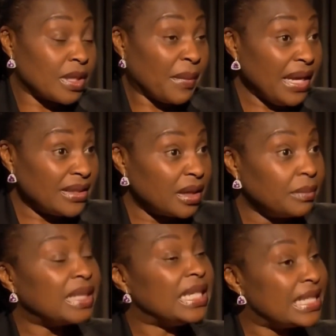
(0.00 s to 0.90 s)
was
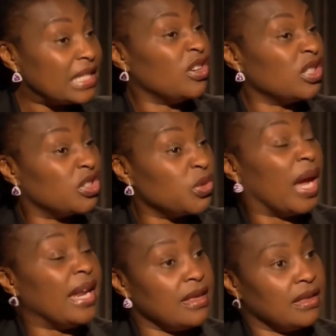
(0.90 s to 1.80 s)
amazing. But it did not
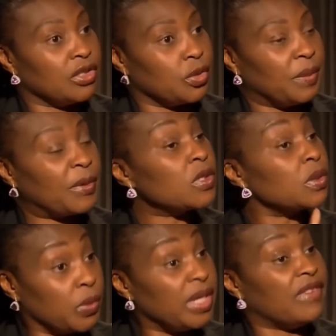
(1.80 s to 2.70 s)
do anything to me,
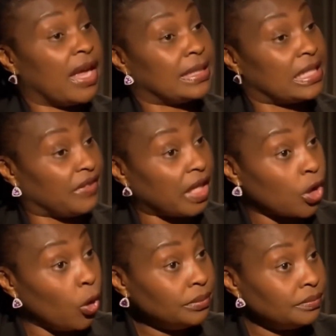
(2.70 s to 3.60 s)
because we never had TV
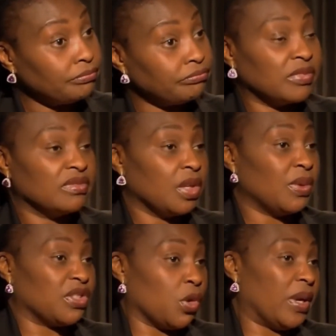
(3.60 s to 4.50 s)
at home.
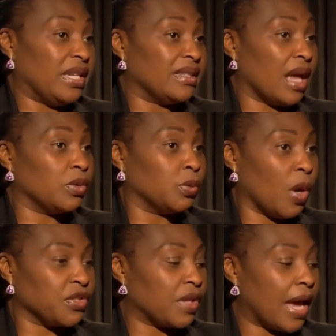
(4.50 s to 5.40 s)
There was no ways I could
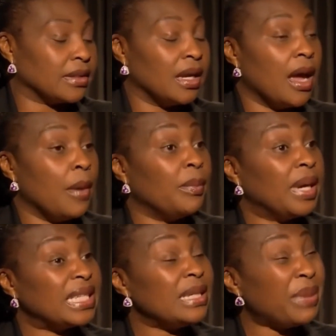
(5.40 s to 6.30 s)
watch that.
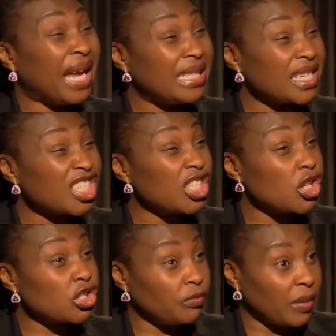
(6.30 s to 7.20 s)
But he paid us
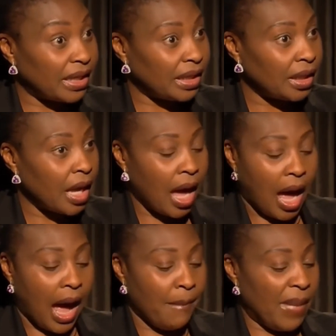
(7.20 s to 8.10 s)
lots of money.
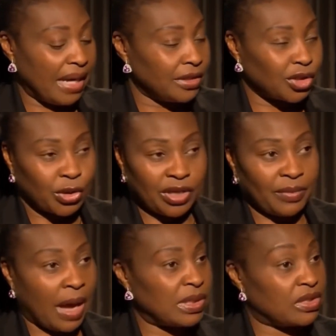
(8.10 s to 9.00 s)
I managed to
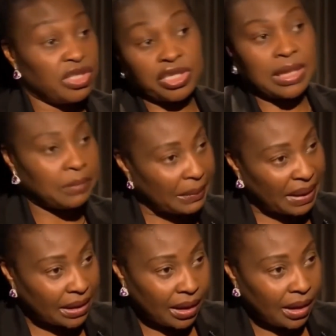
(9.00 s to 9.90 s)
give, I was richer than my
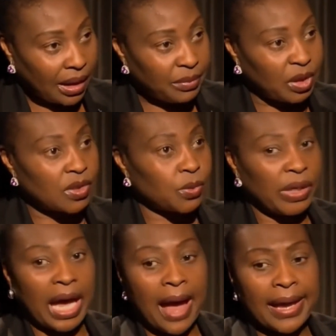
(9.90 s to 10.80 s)
mother, because
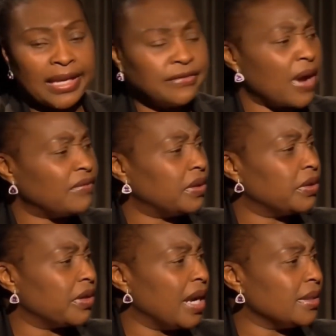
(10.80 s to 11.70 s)
I earned
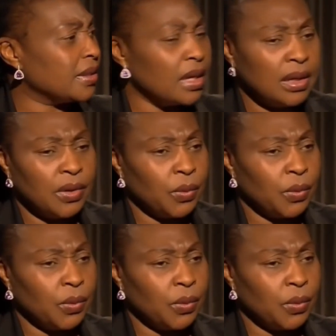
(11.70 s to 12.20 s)
500 rands,